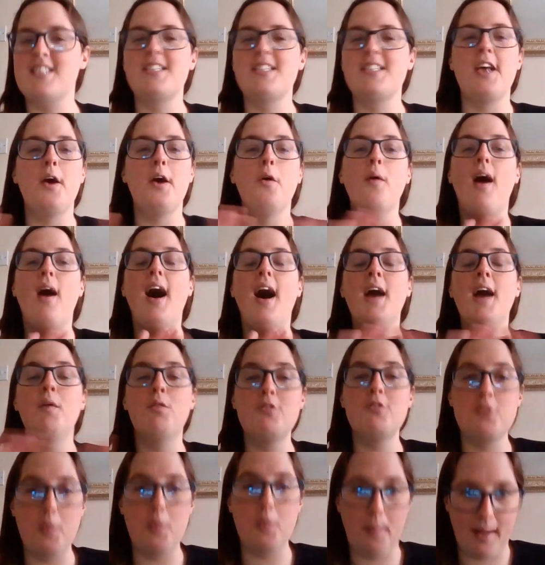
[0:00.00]
So I
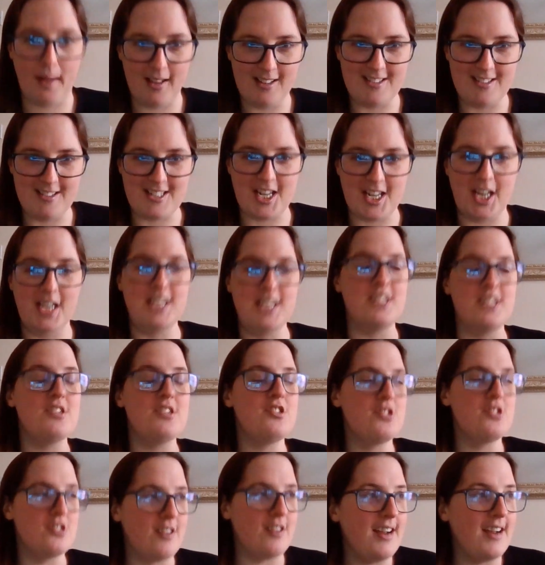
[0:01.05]
want to apologise
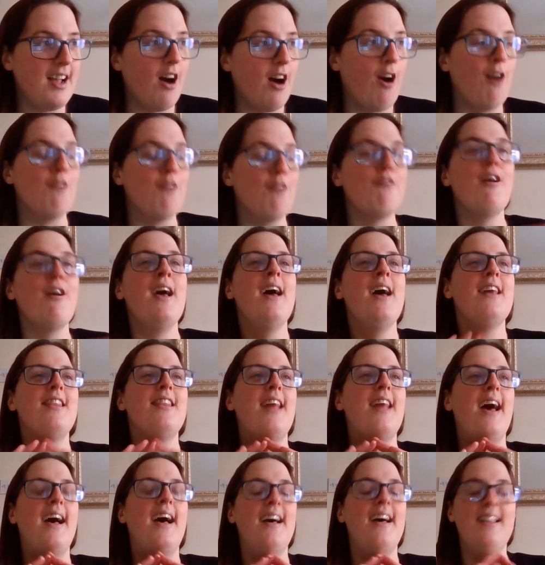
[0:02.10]
straight off
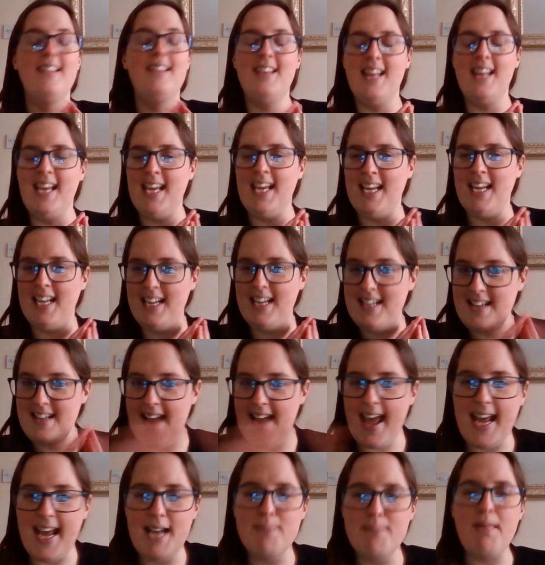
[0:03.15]
that the
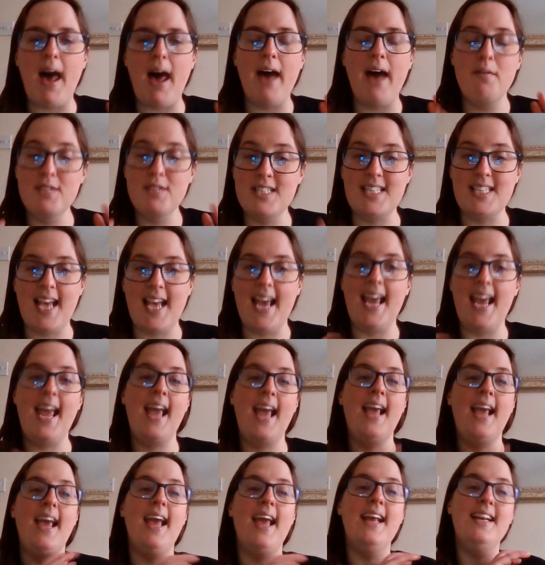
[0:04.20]
name that I was
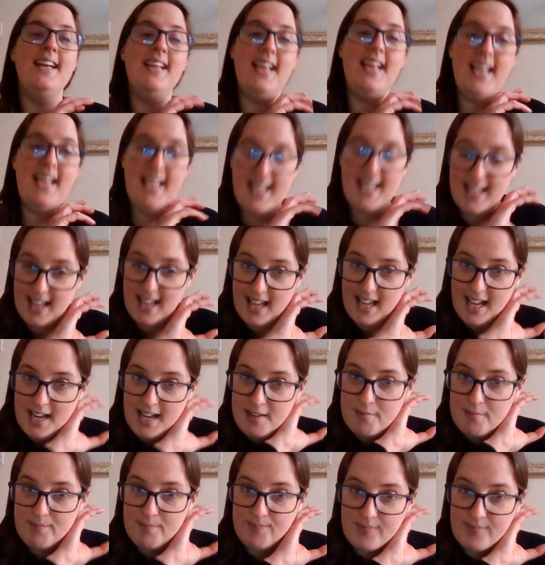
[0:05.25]
saying in
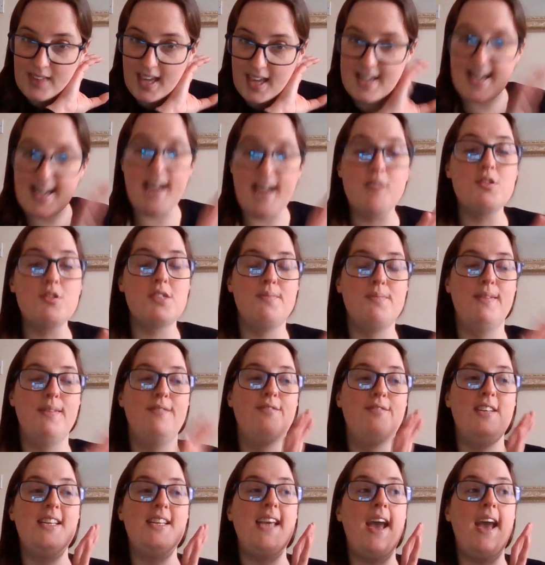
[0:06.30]
the
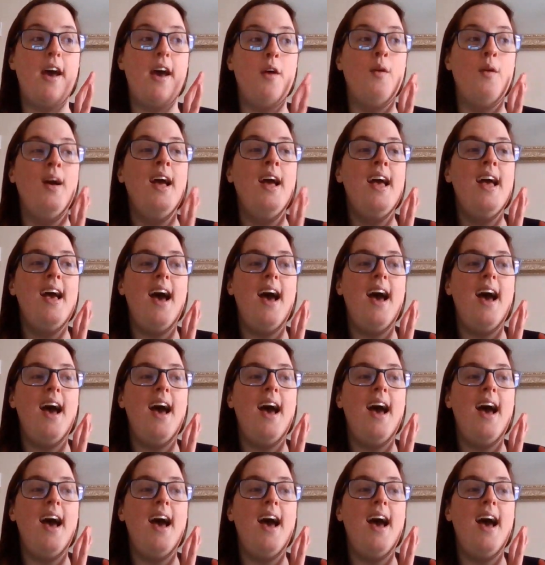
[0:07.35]
announcement video,